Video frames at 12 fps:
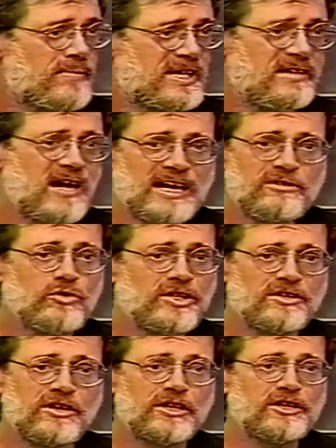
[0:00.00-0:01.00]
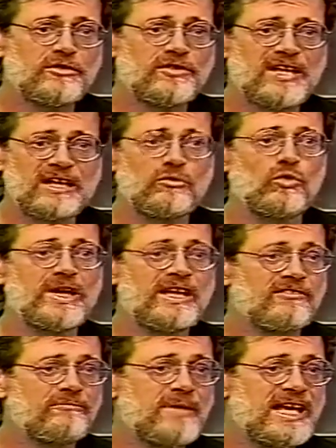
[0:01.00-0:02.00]
But I would argue that we
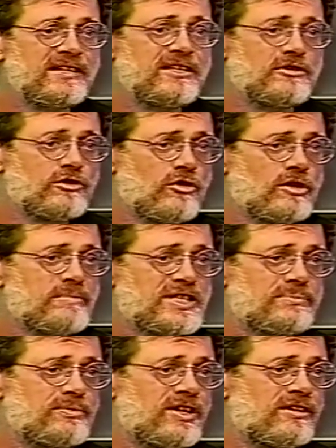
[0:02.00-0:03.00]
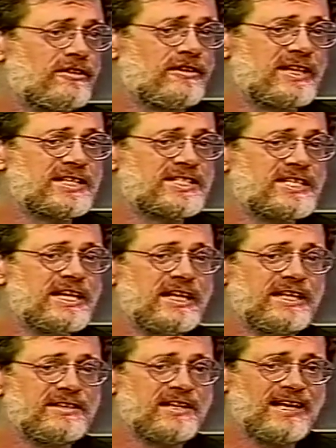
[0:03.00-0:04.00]
have made enormous progress
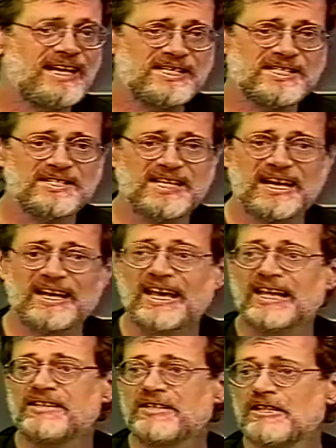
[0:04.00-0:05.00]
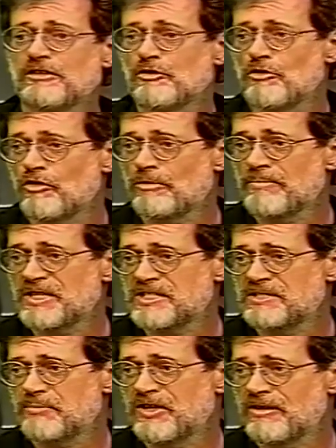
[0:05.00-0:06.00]
in the last decade, and
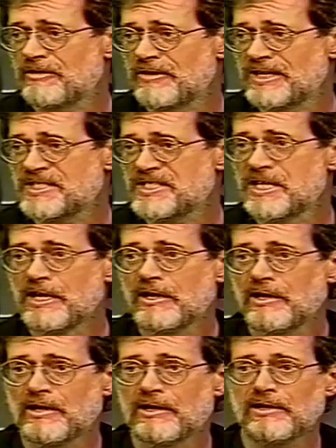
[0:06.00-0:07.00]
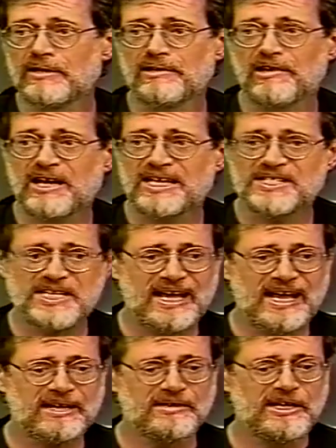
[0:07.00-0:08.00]
enormous progress lies
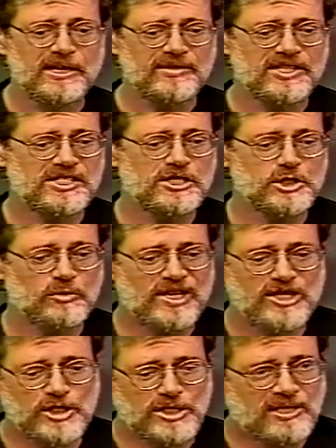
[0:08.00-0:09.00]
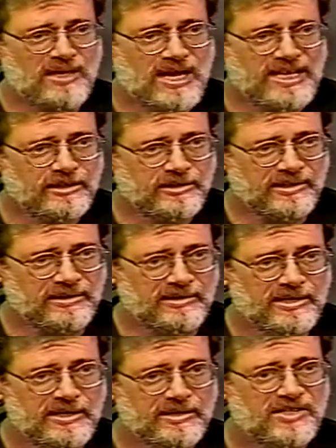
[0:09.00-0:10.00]
ahead. The situation in
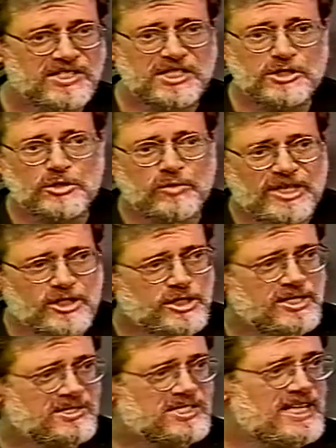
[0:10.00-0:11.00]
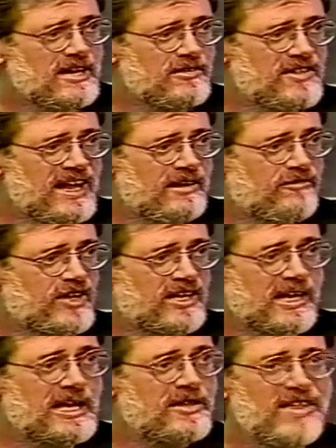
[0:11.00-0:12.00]
Ireland, the situation in South
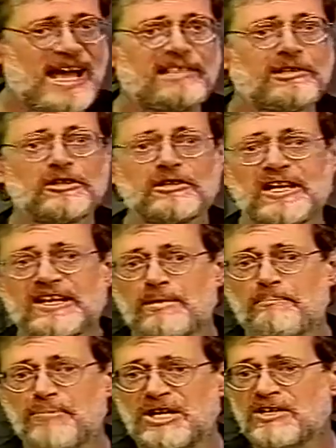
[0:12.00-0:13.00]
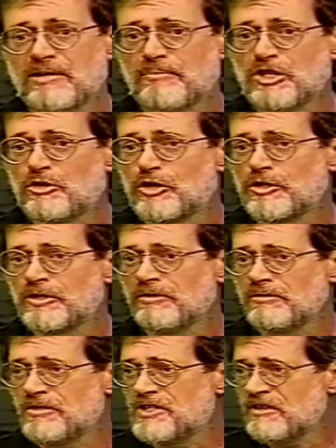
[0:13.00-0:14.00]
Africa, that looked like a bomb you
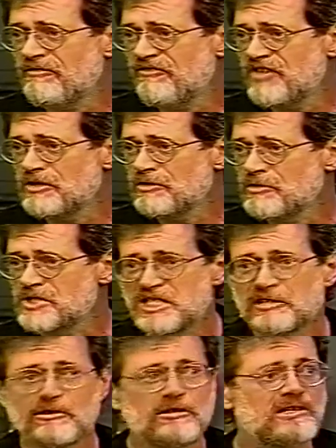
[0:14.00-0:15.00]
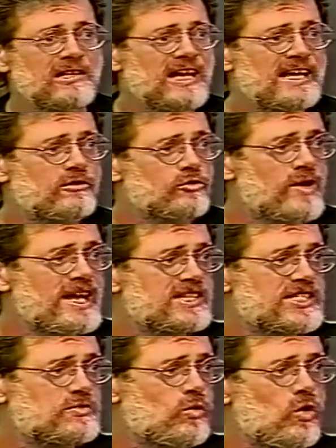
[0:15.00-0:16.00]
couldn't defuse. It looked like
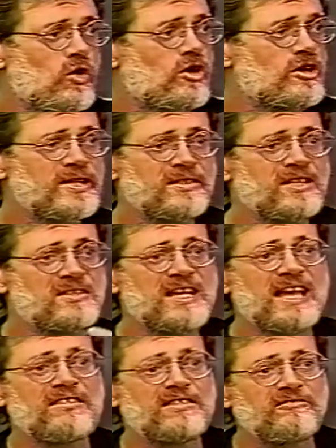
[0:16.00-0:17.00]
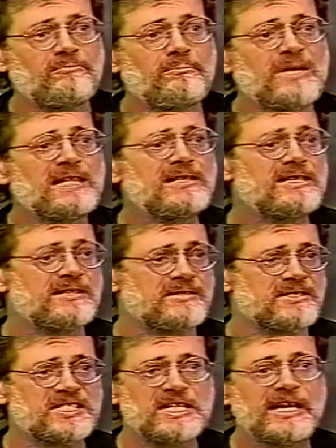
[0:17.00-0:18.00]
race war and the death of
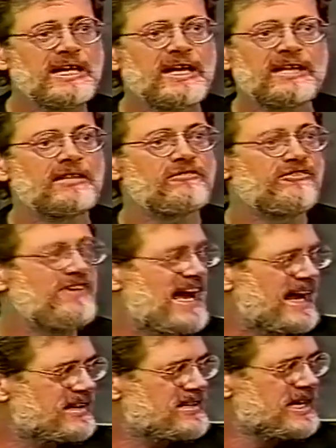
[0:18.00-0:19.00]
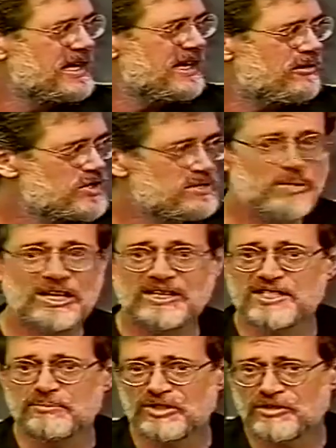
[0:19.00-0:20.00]
millions. And in fact, it was
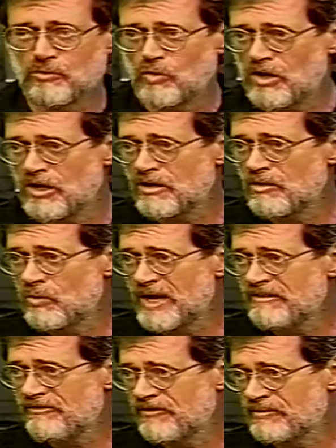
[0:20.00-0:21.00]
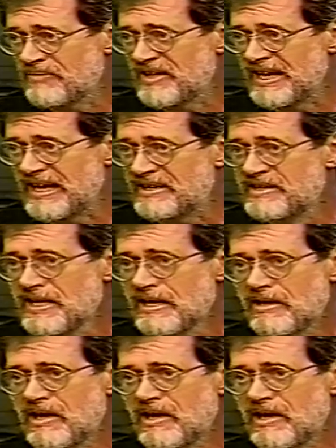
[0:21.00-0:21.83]
possible to walk away from that.